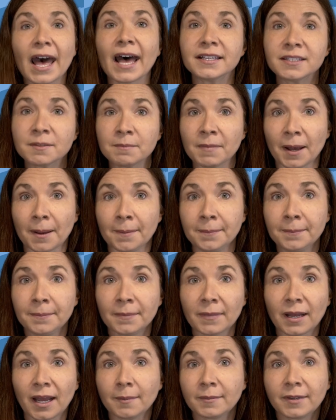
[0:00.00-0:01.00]
As a mom,
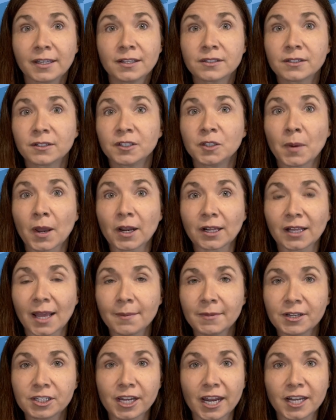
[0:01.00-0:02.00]
I'm concerned about
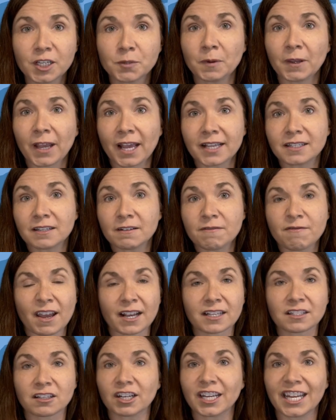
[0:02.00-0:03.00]
climate change because it
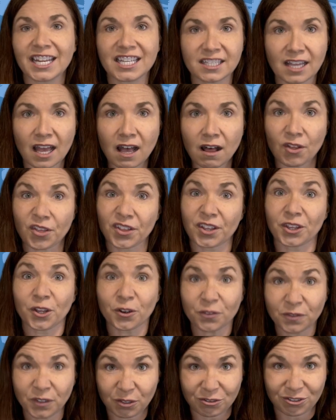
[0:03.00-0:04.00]
affects our kids' health and
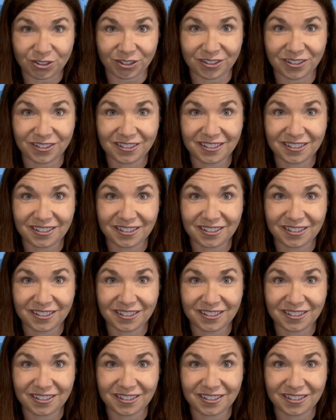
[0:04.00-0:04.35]
their future.